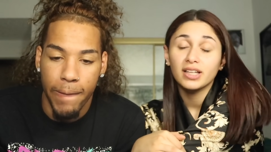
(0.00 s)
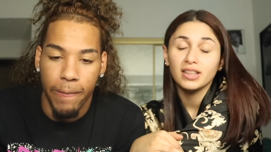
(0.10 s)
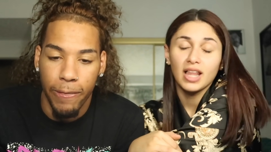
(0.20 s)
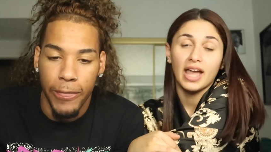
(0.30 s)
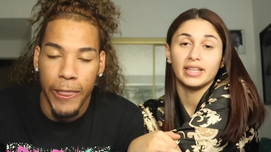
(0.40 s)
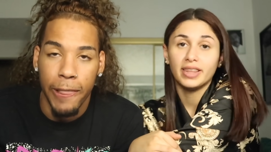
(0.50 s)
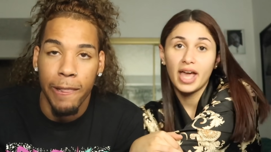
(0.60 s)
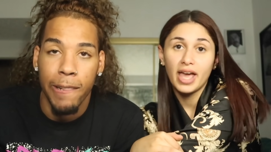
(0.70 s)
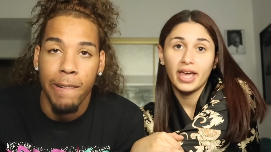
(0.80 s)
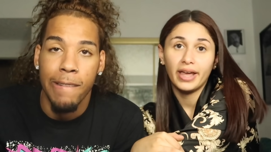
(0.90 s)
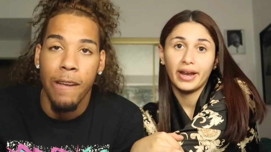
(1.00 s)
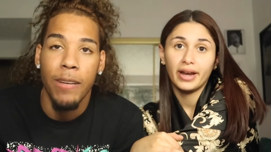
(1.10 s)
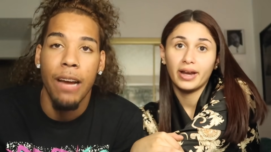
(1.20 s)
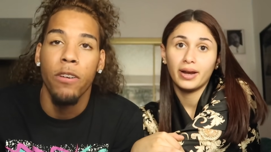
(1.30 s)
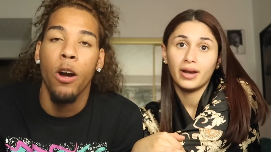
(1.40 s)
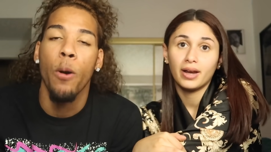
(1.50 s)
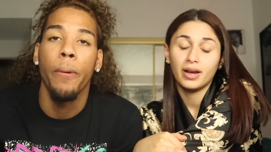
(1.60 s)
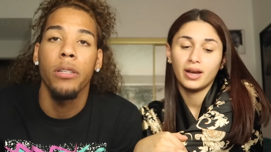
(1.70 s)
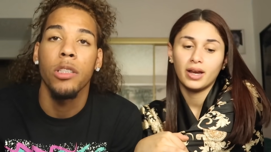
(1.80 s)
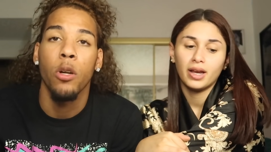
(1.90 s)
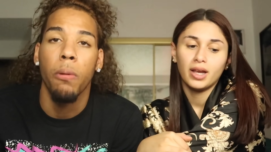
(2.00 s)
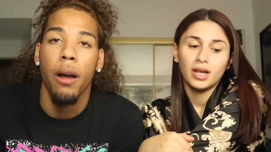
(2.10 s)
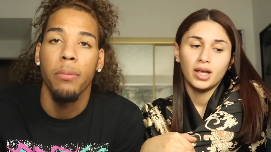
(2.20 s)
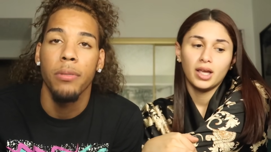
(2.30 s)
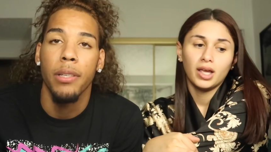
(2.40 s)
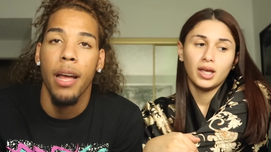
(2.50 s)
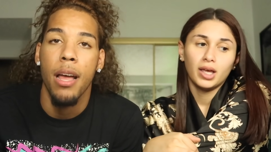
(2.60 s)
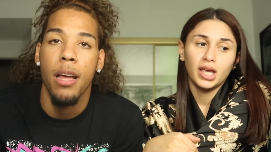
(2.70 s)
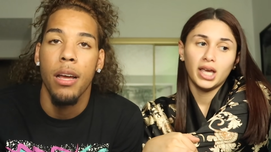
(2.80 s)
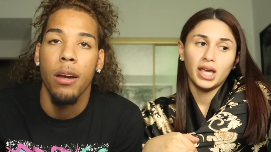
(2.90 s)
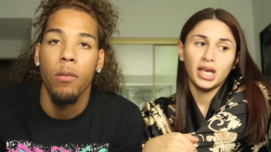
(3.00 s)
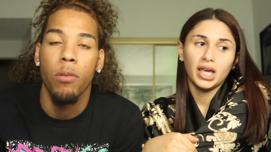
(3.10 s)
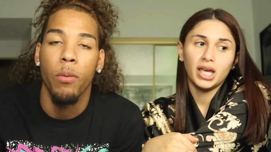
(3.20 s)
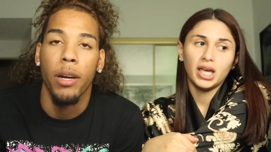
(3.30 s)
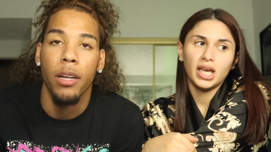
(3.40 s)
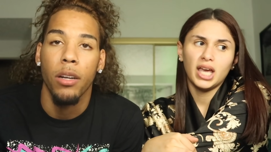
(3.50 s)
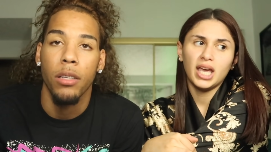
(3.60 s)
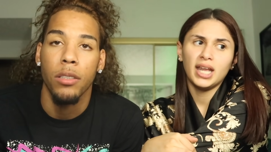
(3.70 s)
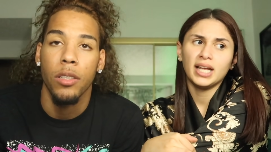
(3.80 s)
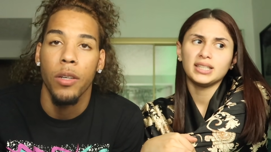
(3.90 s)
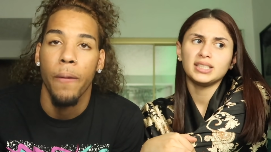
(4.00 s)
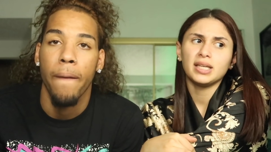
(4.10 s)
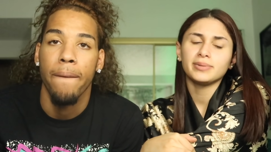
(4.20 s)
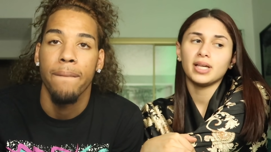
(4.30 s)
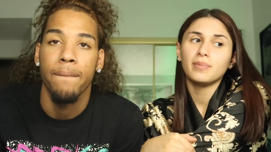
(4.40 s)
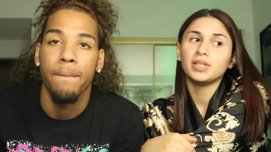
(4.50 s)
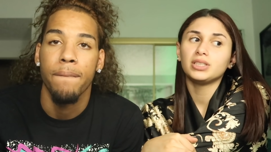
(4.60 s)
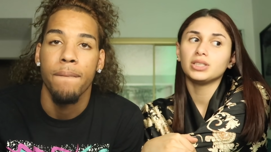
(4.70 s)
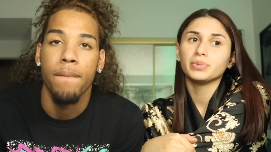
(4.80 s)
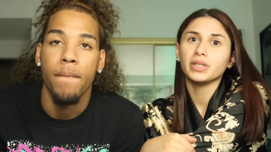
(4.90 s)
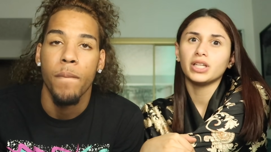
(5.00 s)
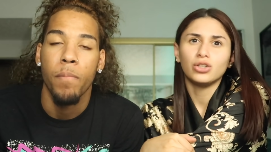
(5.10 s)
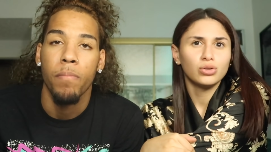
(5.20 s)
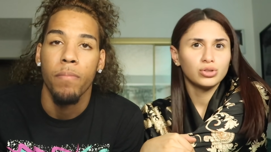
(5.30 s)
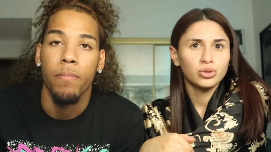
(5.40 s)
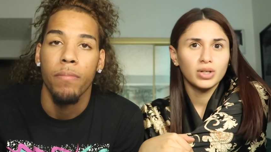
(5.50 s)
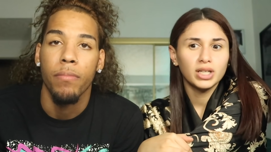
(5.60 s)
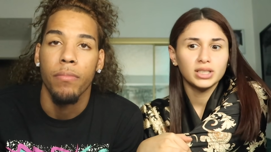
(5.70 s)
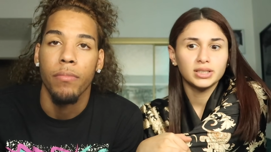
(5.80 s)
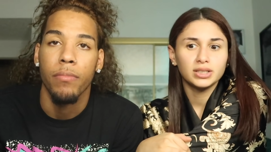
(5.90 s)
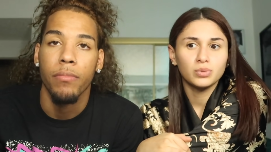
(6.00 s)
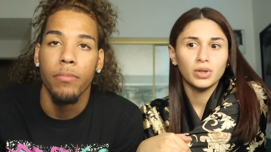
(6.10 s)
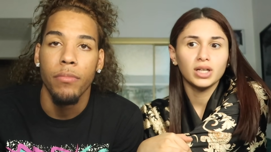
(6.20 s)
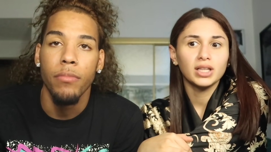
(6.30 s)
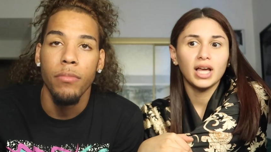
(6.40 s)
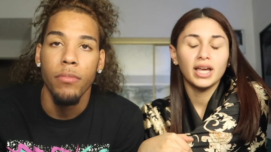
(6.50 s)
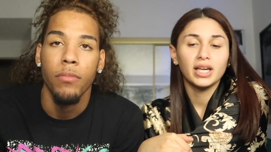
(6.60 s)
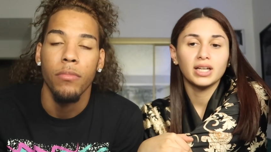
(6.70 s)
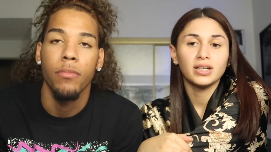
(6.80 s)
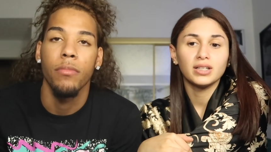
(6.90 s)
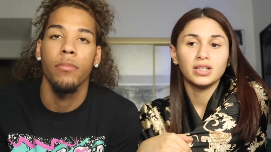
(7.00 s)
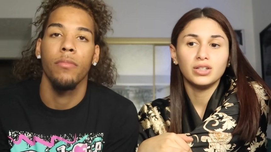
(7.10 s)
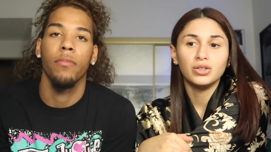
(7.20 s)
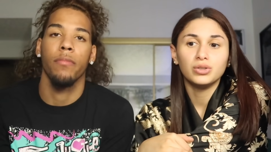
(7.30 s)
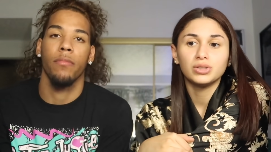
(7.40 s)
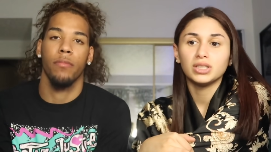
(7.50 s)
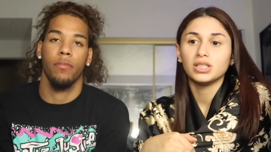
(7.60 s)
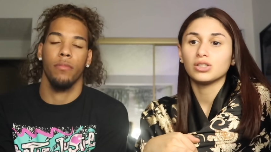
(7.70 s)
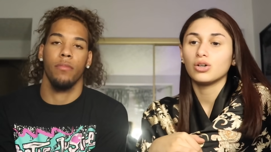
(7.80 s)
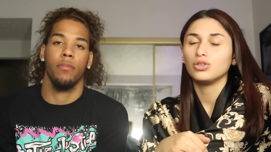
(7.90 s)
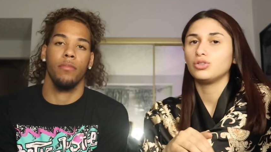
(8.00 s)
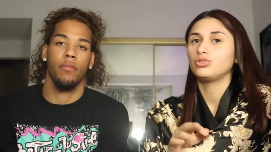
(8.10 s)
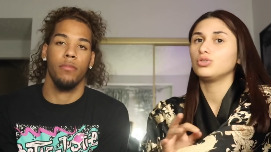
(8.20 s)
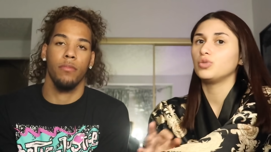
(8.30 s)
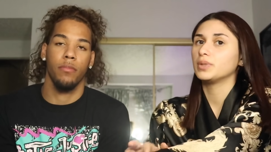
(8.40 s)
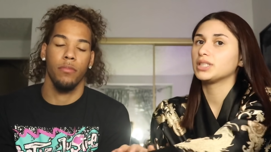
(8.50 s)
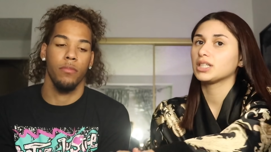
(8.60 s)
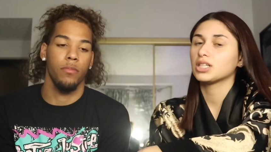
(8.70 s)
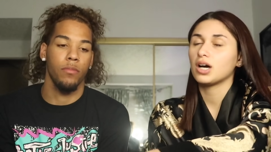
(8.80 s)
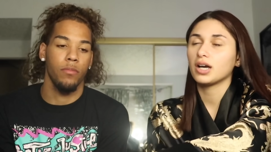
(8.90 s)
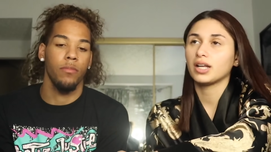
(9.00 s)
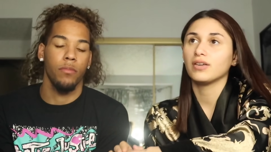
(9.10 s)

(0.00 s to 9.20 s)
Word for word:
Speaker 1: like that.
Speaker 2: No, we have our own personal problems that we're working
Speaker 1: on. And at the same time, this is really new to us. We are like, new to this whole YouTube and TikTok and